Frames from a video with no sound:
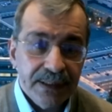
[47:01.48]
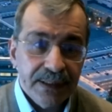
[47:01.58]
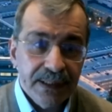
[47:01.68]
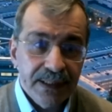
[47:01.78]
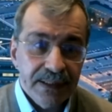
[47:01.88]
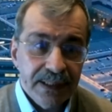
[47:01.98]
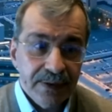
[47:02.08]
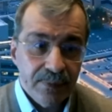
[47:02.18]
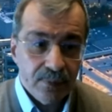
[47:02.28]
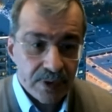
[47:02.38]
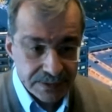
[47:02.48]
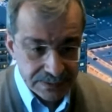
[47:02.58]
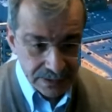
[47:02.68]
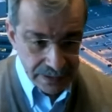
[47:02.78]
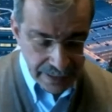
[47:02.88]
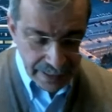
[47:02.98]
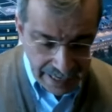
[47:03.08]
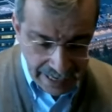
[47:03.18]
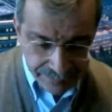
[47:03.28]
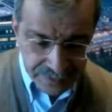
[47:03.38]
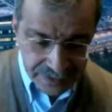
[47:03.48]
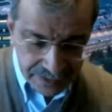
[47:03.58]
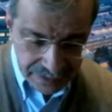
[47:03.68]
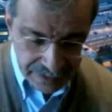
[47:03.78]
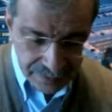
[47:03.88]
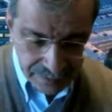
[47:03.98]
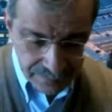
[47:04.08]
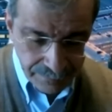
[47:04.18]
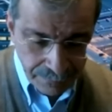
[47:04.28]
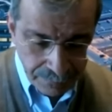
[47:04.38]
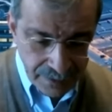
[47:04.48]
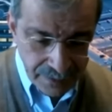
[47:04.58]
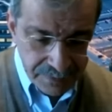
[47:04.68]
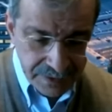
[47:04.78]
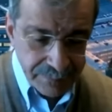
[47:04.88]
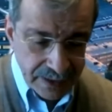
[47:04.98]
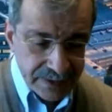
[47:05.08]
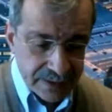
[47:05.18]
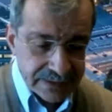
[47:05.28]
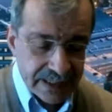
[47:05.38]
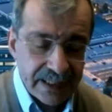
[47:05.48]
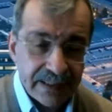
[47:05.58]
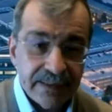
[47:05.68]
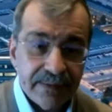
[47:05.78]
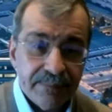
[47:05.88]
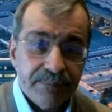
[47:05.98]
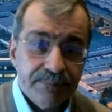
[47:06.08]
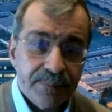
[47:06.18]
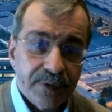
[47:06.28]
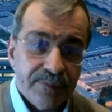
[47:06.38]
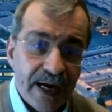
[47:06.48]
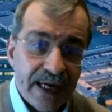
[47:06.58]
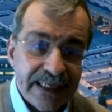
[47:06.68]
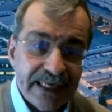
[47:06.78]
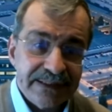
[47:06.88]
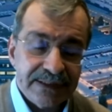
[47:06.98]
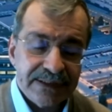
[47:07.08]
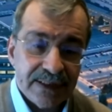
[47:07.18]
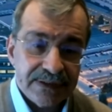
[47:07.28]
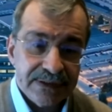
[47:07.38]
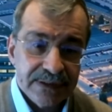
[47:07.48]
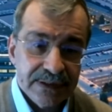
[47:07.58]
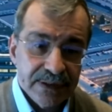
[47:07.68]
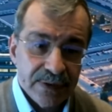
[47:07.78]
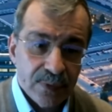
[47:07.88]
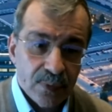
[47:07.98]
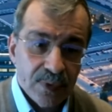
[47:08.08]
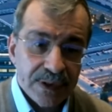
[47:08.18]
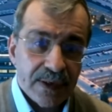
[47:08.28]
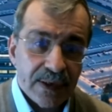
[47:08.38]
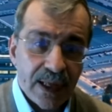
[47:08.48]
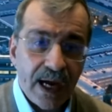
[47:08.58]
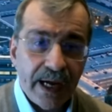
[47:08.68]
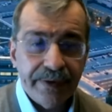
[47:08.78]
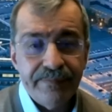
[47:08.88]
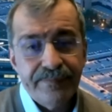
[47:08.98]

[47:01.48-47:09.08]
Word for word: the, the what's happening here, PPAR delta provide cancer cells with a lot of